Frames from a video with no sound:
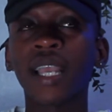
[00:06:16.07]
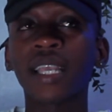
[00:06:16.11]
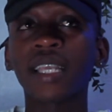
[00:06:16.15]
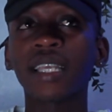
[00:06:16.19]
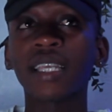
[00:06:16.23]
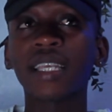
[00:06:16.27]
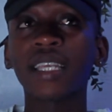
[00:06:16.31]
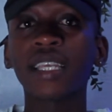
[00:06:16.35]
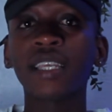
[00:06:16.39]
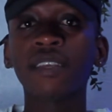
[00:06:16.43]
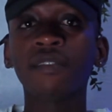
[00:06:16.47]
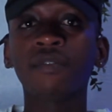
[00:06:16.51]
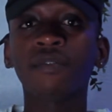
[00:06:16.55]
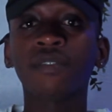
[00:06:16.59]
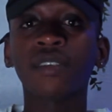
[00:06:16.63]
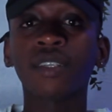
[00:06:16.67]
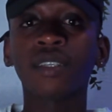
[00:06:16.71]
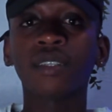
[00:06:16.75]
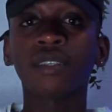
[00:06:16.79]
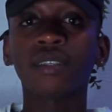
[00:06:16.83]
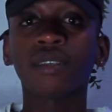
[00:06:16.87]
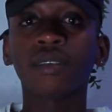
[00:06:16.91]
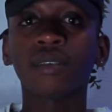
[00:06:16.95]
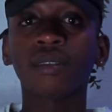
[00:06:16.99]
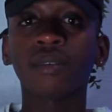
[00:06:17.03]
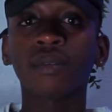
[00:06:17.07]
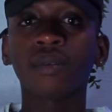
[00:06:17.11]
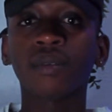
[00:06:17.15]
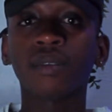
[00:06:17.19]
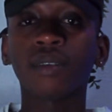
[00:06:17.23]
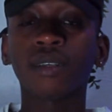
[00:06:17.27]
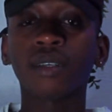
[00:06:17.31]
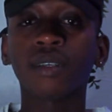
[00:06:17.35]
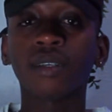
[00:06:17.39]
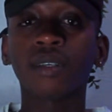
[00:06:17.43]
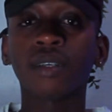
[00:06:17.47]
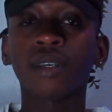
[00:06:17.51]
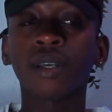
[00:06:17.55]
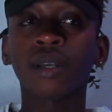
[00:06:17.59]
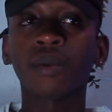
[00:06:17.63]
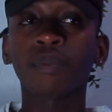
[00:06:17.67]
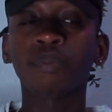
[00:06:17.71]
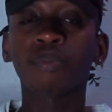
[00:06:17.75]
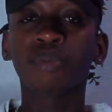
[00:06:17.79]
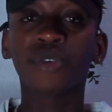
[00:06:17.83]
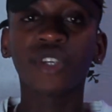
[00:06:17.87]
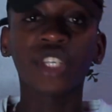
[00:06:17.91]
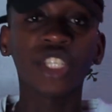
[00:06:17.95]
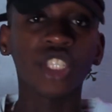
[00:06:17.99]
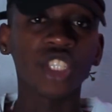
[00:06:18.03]
I even uh,
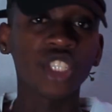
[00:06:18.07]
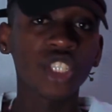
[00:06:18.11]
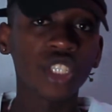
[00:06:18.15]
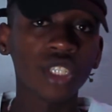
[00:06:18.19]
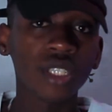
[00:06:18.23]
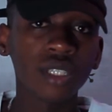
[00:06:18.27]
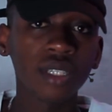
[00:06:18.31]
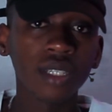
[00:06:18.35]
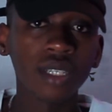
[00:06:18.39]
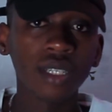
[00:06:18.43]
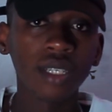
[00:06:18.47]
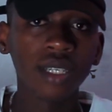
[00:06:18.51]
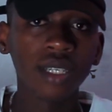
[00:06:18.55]
preach